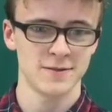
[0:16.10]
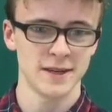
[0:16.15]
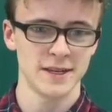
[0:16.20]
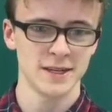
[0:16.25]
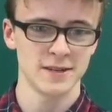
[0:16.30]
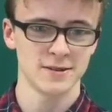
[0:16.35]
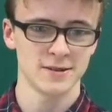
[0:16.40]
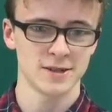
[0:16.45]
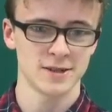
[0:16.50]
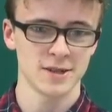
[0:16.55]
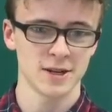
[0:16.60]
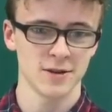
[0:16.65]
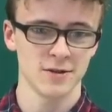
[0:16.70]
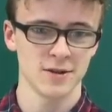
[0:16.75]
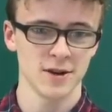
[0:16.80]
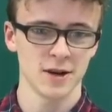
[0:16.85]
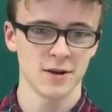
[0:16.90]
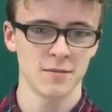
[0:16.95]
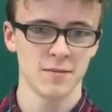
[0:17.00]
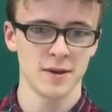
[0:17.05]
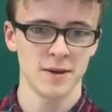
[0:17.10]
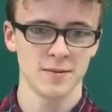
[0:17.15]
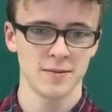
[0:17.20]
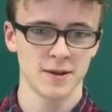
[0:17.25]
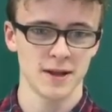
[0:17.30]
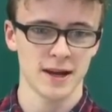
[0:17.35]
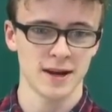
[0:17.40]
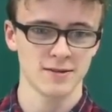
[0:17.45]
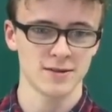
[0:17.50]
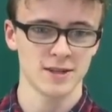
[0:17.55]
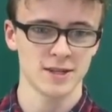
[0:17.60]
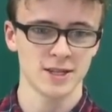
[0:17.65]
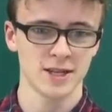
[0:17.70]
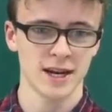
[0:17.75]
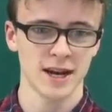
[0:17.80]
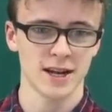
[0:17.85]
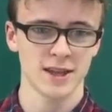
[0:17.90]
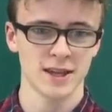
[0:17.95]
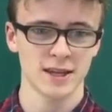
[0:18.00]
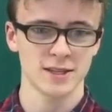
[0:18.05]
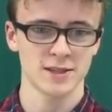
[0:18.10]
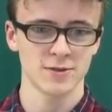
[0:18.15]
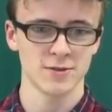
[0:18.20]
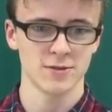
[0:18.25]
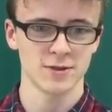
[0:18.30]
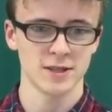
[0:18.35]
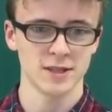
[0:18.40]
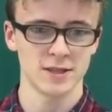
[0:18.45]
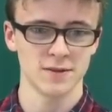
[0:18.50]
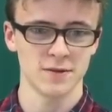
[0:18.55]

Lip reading: video is to show young people how to check their sources